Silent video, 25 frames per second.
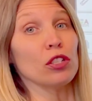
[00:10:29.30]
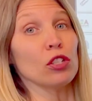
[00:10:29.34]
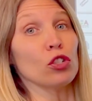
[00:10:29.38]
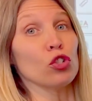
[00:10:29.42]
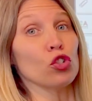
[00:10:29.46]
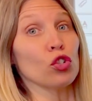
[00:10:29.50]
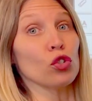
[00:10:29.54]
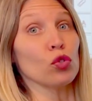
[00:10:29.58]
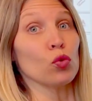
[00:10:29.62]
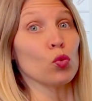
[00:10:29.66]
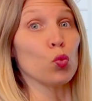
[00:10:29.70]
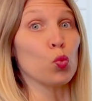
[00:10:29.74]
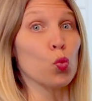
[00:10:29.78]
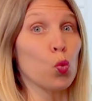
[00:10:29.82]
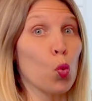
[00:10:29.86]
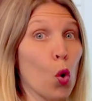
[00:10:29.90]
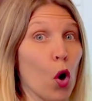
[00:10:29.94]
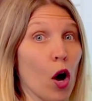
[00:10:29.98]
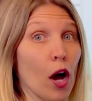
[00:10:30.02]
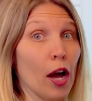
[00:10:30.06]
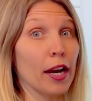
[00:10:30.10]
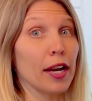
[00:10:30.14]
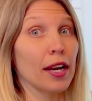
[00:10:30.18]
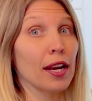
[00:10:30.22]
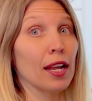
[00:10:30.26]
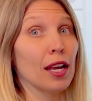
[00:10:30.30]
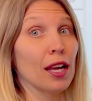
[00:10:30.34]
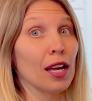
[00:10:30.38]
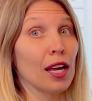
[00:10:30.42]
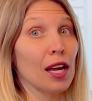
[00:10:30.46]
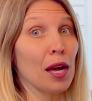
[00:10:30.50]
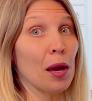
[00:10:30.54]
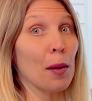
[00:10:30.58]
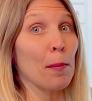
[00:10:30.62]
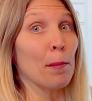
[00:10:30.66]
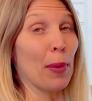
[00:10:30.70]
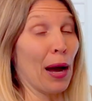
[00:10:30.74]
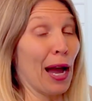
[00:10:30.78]
it's just 1
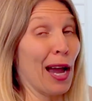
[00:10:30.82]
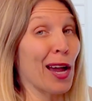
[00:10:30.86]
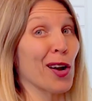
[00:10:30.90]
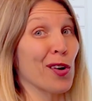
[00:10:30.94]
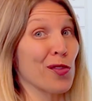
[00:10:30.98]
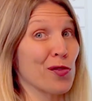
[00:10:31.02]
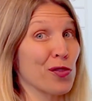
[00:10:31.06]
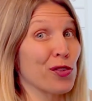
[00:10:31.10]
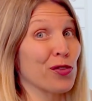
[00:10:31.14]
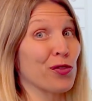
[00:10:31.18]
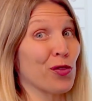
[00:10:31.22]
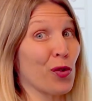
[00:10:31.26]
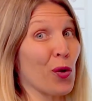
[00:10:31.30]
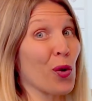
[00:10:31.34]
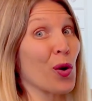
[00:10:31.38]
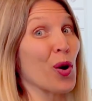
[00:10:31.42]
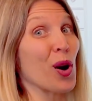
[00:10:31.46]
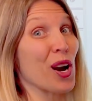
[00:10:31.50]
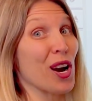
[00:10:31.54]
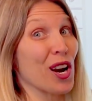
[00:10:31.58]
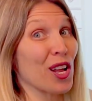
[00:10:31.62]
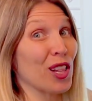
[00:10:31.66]
pi over 4